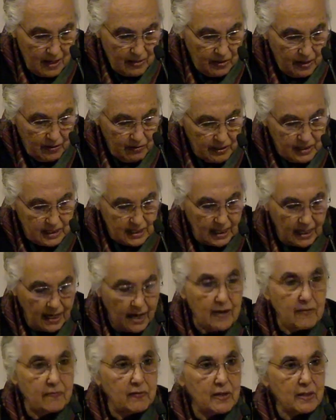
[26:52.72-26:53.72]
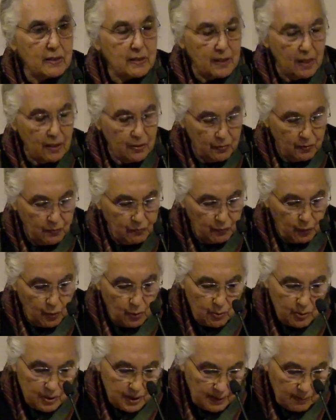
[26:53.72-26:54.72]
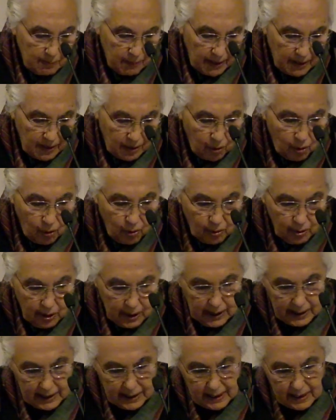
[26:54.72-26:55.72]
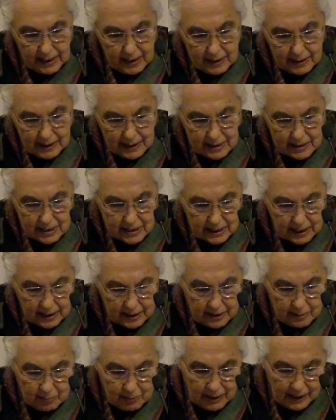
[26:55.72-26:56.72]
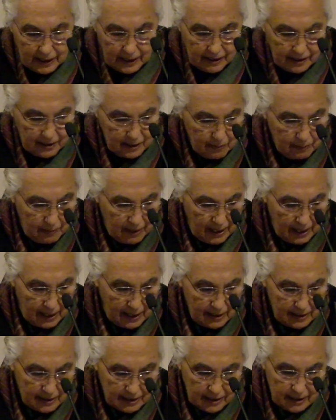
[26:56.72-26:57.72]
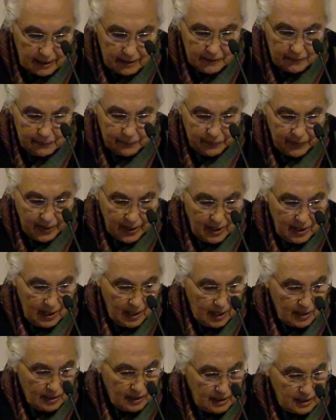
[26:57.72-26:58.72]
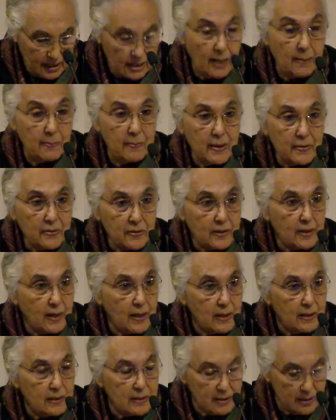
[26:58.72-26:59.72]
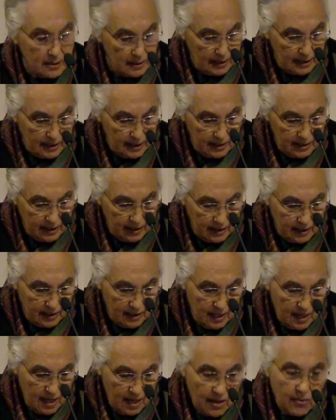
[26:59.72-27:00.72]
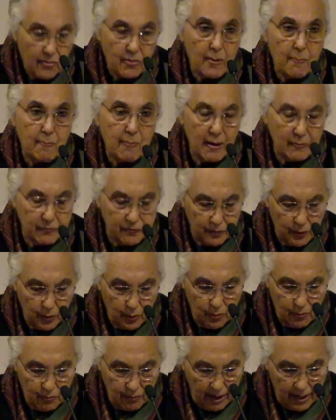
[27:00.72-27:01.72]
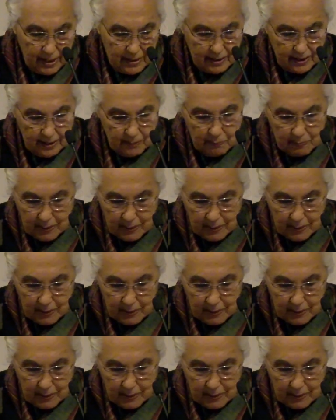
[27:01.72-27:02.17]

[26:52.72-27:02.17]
There is the Kaivarta revolt in Bengal in the early second millennium AD, the Samantas leading the buffalo riding